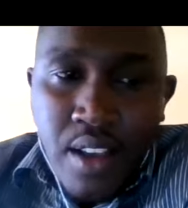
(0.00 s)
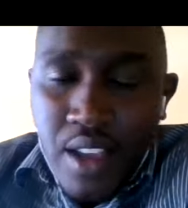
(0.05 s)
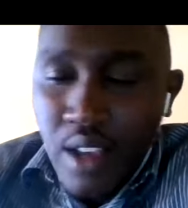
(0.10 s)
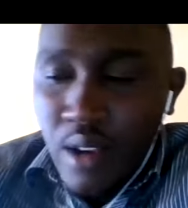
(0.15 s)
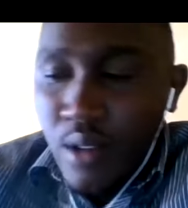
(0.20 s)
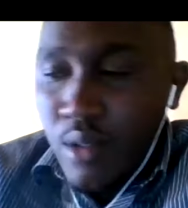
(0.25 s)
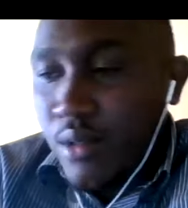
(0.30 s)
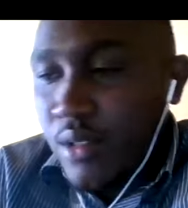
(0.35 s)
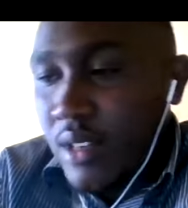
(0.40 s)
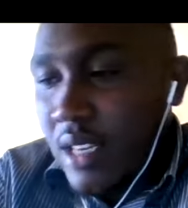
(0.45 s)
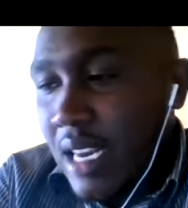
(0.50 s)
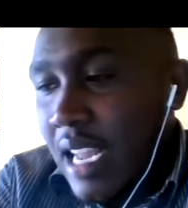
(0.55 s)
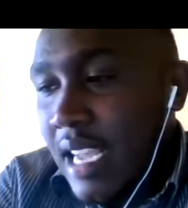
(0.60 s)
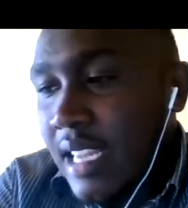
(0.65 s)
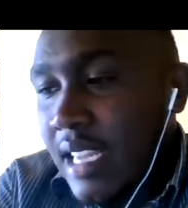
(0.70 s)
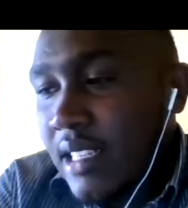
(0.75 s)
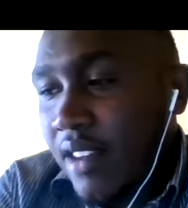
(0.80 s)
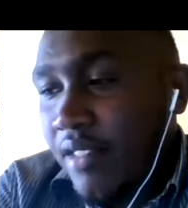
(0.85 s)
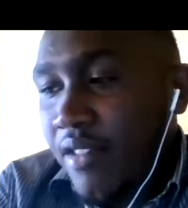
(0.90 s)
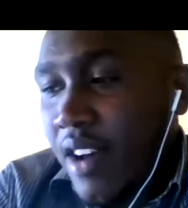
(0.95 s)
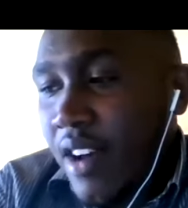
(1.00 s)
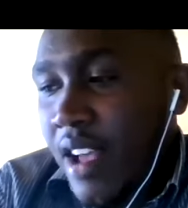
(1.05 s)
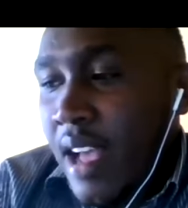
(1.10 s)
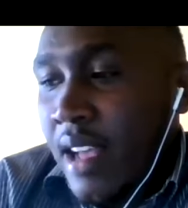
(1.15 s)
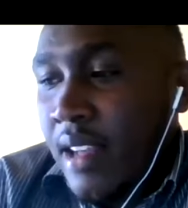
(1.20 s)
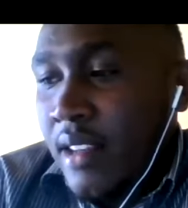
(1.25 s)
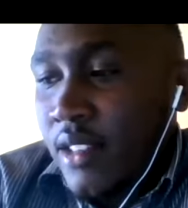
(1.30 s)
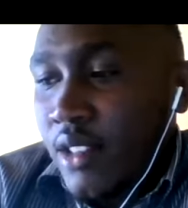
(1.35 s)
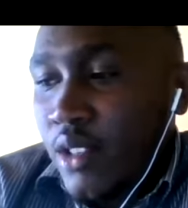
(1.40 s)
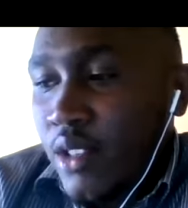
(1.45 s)
He could light a
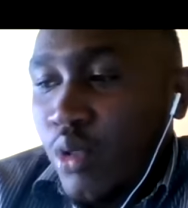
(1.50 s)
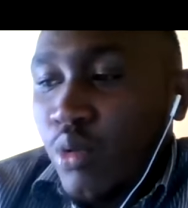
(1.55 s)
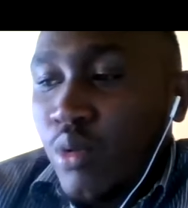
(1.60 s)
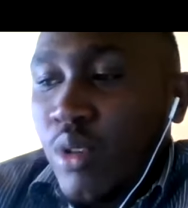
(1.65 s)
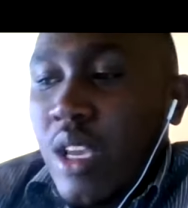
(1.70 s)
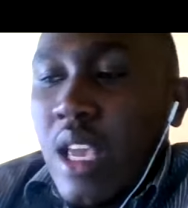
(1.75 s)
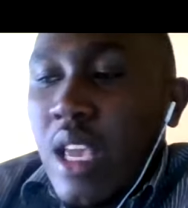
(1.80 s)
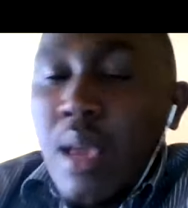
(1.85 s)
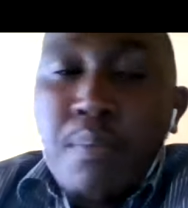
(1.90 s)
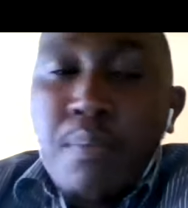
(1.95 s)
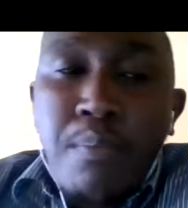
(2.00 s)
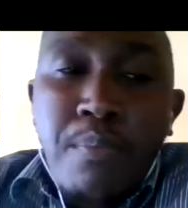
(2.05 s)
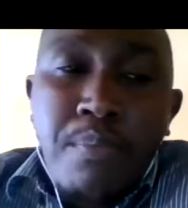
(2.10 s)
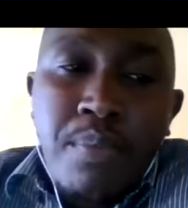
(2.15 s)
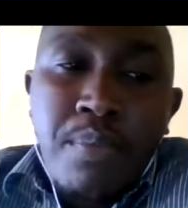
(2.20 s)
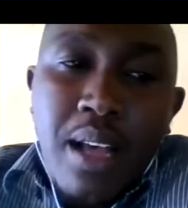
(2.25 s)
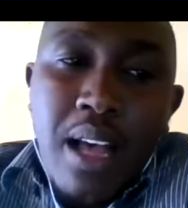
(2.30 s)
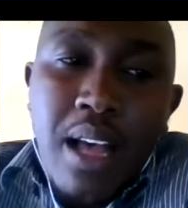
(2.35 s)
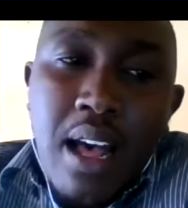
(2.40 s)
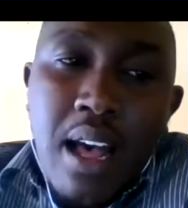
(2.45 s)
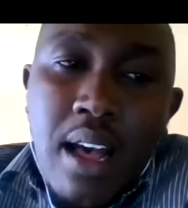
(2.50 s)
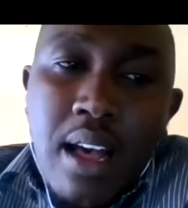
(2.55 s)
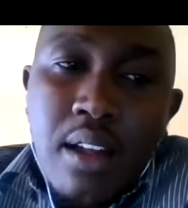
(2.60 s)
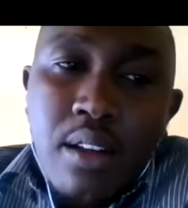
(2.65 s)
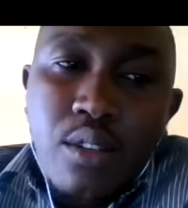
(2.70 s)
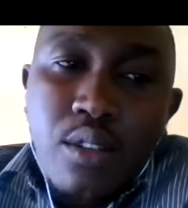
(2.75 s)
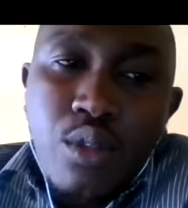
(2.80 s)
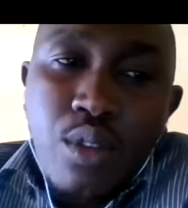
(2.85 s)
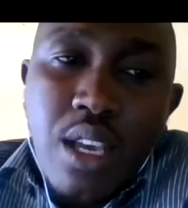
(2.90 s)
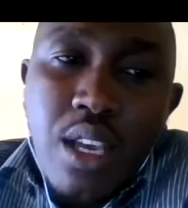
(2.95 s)
fire to keep
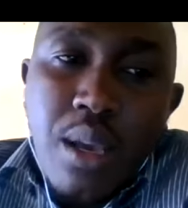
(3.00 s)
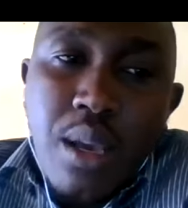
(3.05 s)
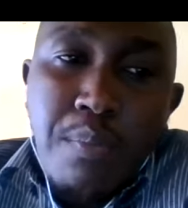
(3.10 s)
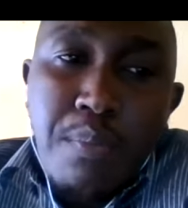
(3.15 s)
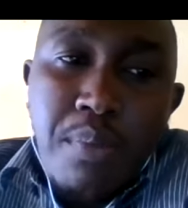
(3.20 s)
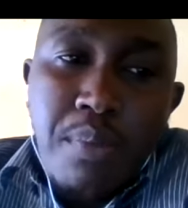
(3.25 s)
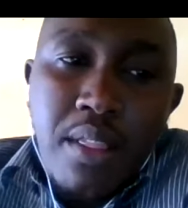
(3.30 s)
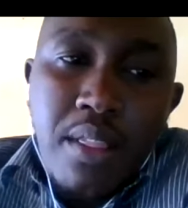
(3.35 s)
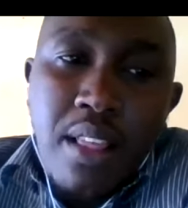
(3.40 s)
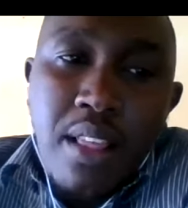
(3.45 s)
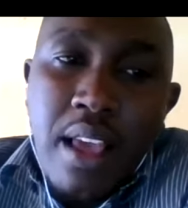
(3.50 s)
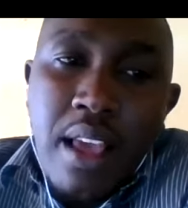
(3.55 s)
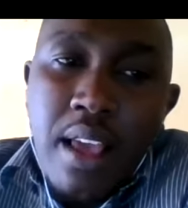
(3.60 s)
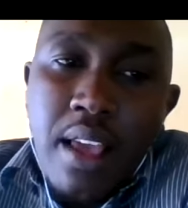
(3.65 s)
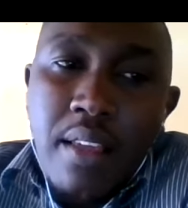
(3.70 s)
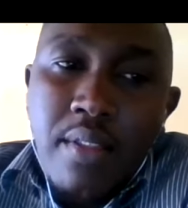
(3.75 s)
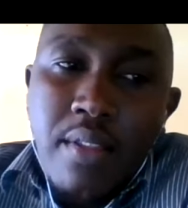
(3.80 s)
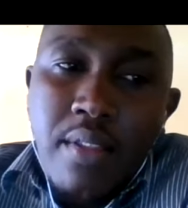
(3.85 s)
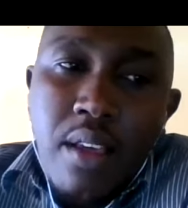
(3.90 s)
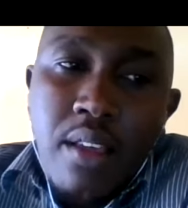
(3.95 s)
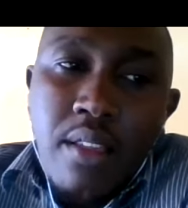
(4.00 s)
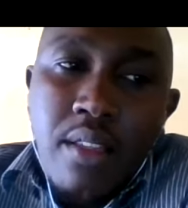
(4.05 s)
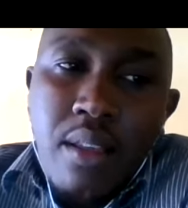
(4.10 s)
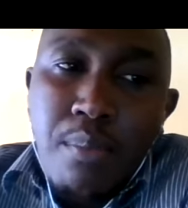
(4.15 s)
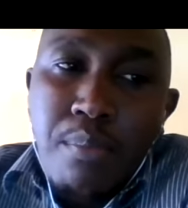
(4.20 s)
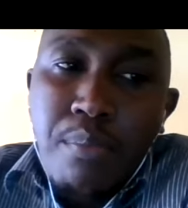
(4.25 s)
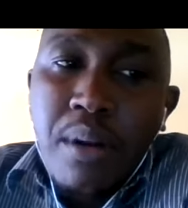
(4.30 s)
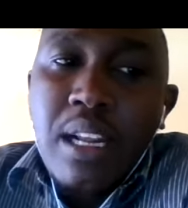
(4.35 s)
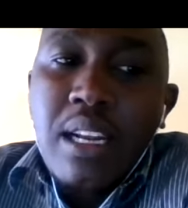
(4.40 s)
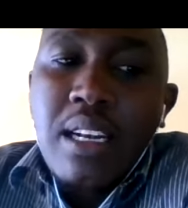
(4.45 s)
to keep the, the, the
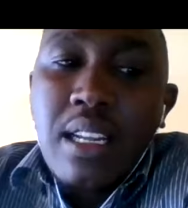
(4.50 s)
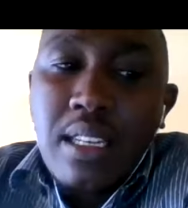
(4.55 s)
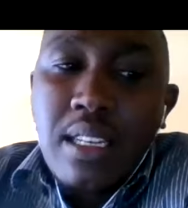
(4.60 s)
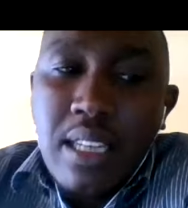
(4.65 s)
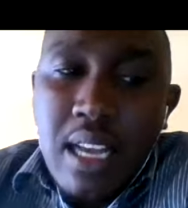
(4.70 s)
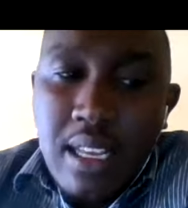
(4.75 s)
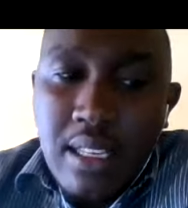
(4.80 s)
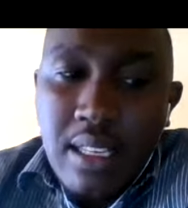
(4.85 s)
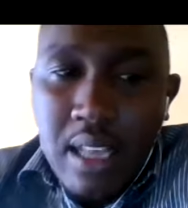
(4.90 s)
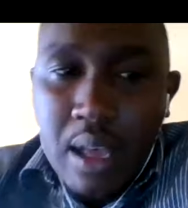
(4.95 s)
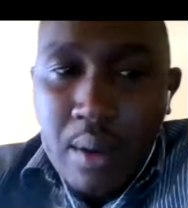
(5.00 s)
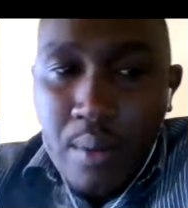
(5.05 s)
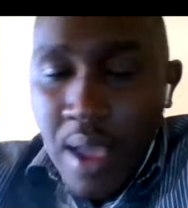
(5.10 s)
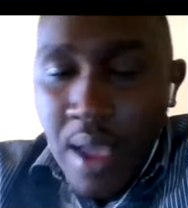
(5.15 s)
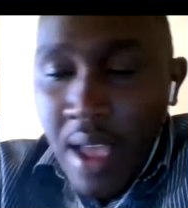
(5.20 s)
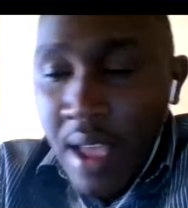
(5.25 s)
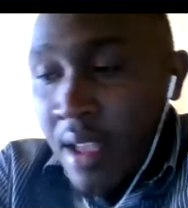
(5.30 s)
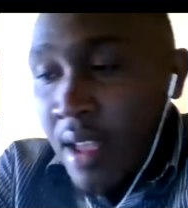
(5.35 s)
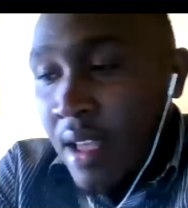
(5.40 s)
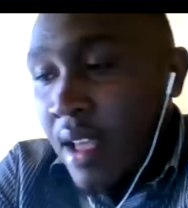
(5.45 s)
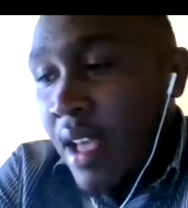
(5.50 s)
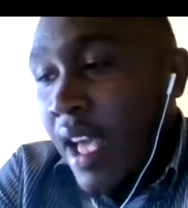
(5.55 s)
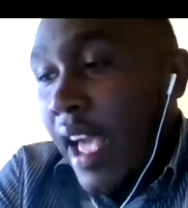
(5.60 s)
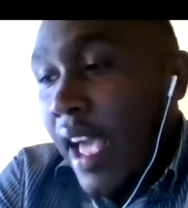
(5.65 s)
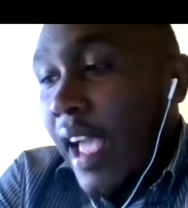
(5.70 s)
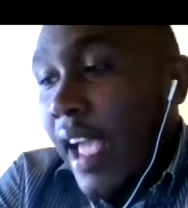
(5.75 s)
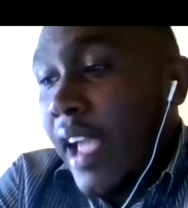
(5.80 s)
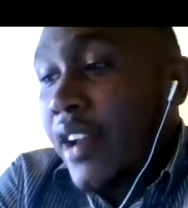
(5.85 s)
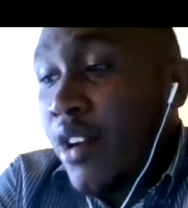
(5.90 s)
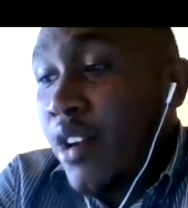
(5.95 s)
predators away,
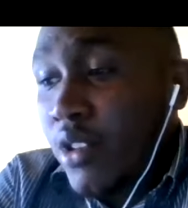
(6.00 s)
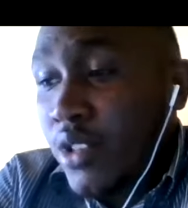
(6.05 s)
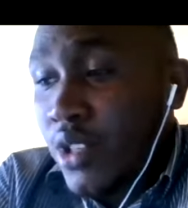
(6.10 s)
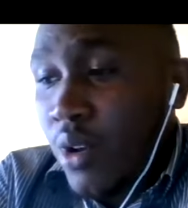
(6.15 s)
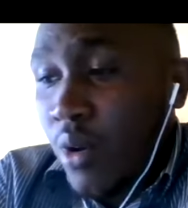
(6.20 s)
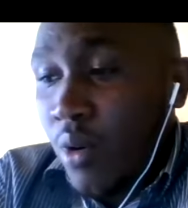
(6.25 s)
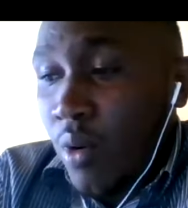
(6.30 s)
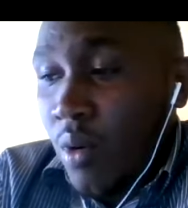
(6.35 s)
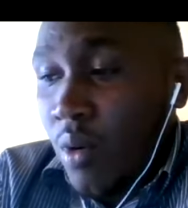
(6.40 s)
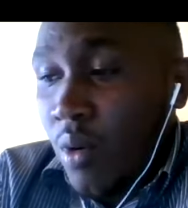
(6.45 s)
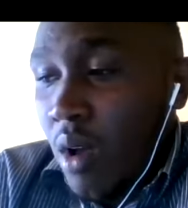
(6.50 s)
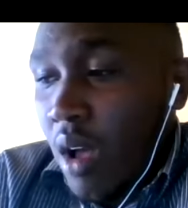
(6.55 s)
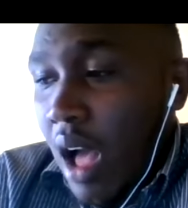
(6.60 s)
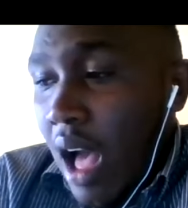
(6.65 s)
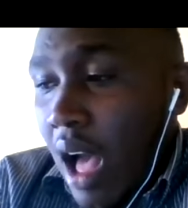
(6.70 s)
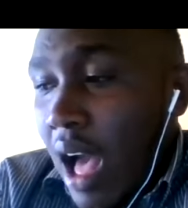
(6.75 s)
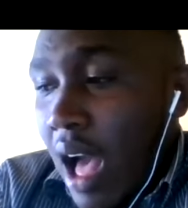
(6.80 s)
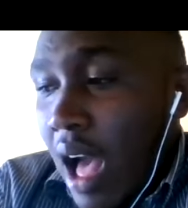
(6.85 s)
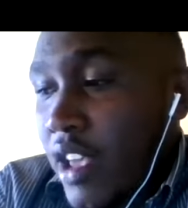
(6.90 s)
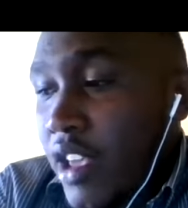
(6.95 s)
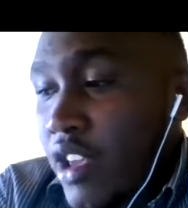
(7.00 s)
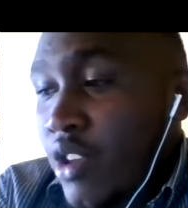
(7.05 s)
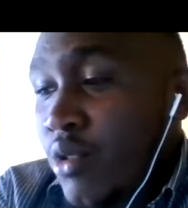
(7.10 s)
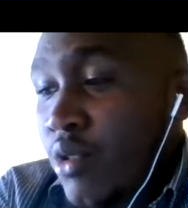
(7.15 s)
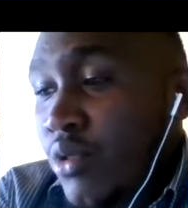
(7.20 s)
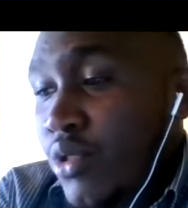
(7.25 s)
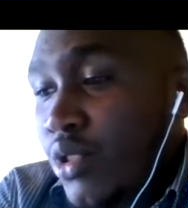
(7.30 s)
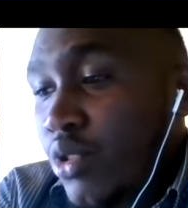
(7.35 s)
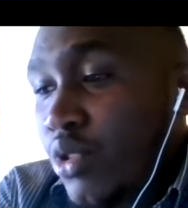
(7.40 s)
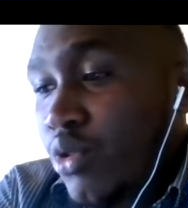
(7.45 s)
and also he
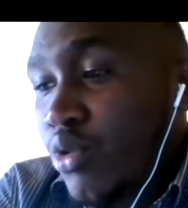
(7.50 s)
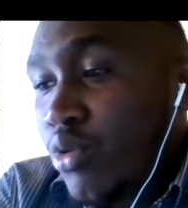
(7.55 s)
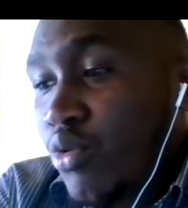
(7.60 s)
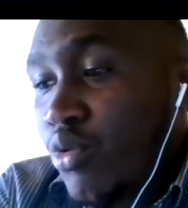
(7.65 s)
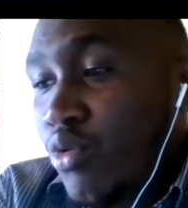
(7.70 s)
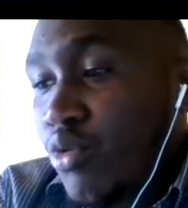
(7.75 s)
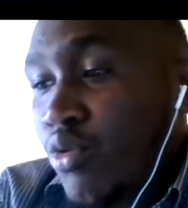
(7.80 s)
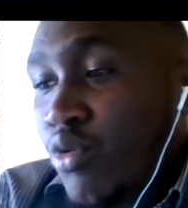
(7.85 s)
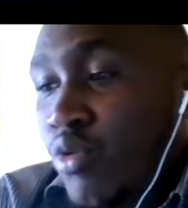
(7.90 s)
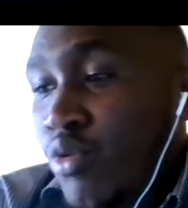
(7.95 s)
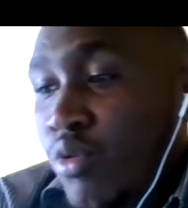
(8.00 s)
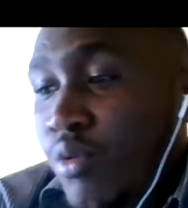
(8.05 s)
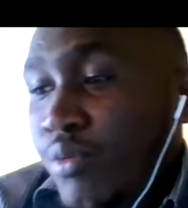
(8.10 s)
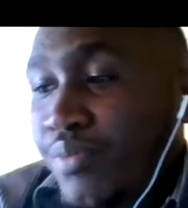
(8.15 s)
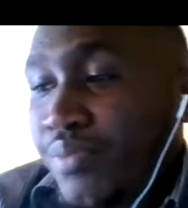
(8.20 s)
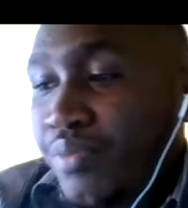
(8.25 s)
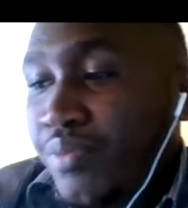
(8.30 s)
used to